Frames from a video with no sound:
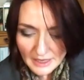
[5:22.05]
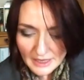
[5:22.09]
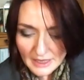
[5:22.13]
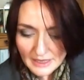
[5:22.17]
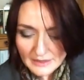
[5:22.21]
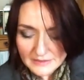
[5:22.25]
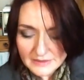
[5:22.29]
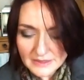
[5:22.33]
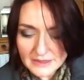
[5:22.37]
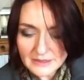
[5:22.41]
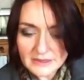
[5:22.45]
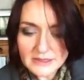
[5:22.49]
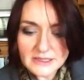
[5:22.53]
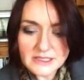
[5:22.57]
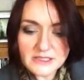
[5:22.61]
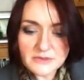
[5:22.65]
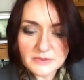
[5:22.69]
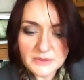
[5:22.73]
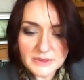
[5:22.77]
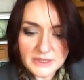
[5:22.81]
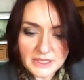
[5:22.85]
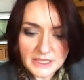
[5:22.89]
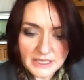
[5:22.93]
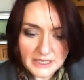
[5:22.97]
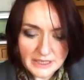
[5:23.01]
And then
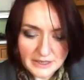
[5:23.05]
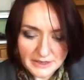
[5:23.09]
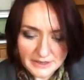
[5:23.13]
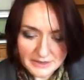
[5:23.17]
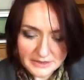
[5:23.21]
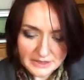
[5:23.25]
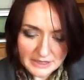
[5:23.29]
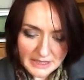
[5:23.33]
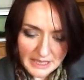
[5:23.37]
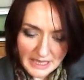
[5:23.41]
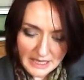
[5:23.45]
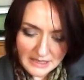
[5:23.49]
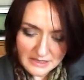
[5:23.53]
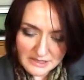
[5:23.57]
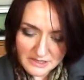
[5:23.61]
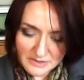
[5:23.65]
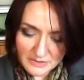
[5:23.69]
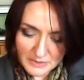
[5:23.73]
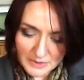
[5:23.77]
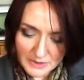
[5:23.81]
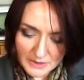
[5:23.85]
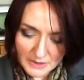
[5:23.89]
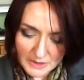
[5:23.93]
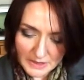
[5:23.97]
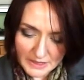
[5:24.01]
this one here, the
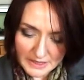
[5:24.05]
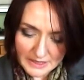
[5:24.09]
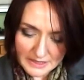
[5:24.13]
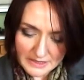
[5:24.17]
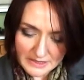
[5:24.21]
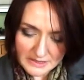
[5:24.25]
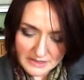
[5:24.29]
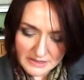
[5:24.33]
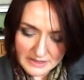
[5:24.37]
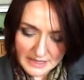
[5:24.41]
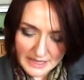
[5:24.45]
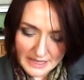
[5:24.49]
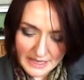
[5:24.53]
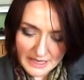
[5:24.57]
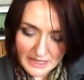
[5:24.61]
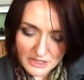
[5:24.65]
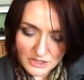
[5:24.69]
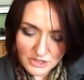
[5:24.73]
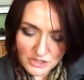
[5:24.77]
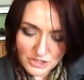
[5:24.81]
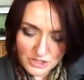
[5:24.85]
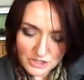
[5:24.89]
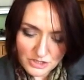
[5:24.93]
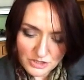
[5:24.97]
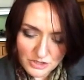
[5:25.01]
last one, is the
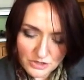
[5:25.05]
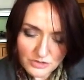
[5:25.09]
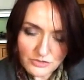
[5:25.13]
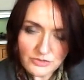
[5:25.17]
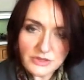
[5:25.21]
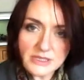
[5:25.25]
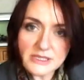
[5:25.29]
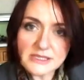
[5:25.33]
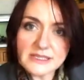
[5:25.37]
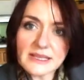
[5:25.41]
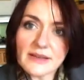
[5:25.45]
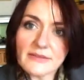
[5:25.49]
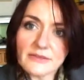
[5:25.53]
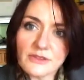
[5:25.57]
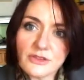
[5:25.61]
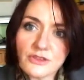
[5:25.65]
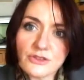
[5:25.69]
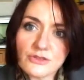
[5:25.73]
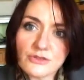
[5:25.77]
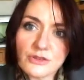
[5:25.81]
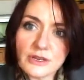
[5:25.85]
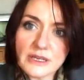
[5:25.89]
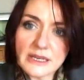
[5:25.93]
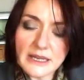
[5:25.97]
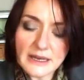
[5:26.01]

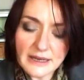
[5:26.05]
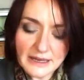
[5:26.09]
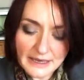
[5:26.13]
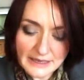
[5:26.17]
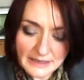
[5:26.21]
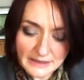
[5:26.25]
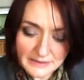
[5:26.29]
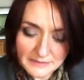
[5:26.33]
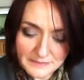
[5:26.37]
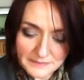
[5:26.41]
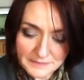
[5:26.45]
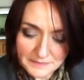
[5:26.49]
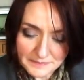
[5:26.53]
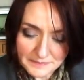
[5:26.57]
H3739.